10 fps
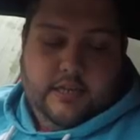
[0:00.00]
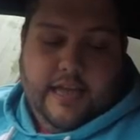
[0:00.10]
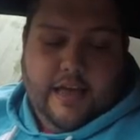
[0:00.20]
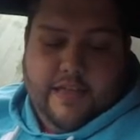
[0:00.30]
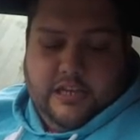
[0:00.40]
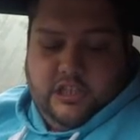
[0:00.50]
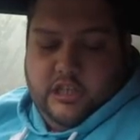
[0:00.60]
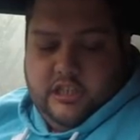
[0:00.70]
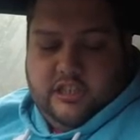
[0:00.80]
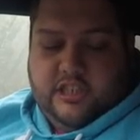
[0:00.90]
yeah, that's
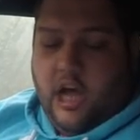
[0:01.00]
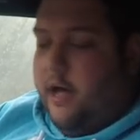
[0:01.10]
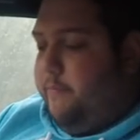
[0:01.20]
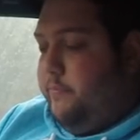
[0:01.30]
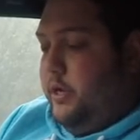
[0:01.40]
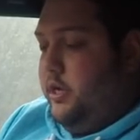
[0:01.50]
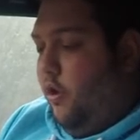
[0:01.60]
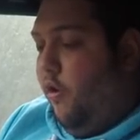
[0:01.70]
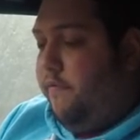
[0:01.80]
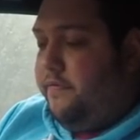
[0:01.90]
just some
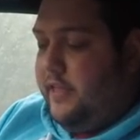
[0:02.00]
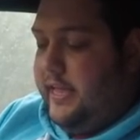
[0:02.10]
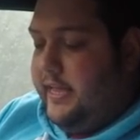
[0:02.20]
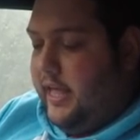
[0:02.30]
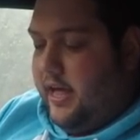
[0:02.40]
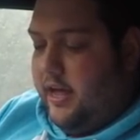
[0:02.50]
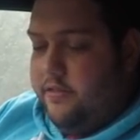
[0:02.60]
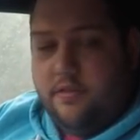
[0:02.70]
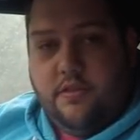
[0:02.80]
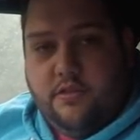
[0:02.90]
of the
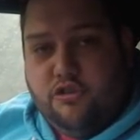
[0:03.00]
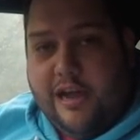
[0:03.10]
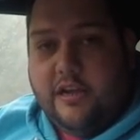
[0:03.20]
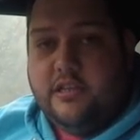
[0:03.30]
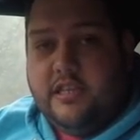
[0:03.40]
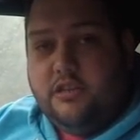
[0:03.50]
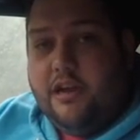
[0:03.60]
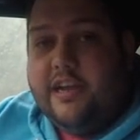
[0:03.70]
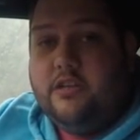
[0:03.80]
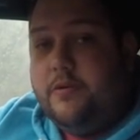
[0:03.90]
trackers that
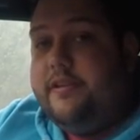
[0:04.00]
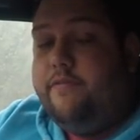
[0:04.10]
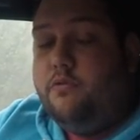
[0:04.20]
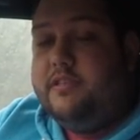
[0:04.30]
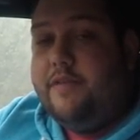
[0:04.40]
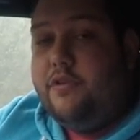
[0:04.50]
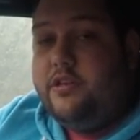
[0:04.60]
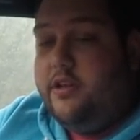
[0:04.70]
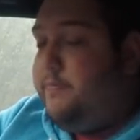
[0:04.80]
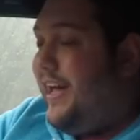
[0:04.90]
Track It 24/7
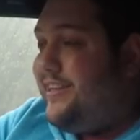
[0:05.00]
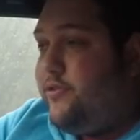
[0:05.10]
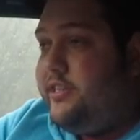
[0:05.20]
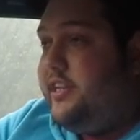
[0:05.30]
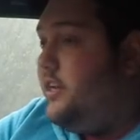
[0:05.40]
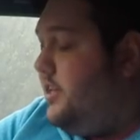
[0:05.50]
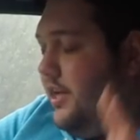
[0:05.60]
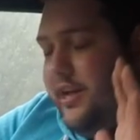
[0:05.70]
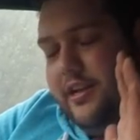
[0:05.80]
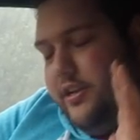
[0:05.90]
do, but as I said,
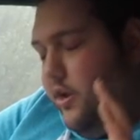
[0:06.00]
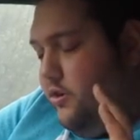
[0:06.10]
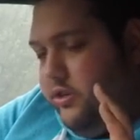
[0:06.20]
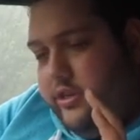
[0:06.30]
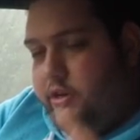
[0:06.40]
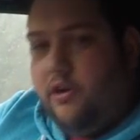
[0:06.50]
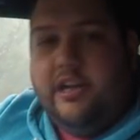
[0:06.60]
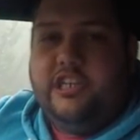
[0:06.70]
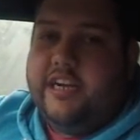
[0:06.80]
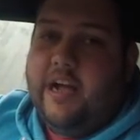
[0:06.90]
you got to
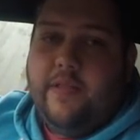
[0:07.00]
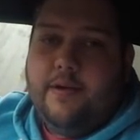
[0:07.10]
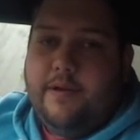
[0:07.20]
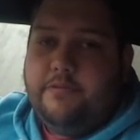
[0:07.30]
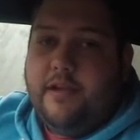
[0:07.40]
check out their website,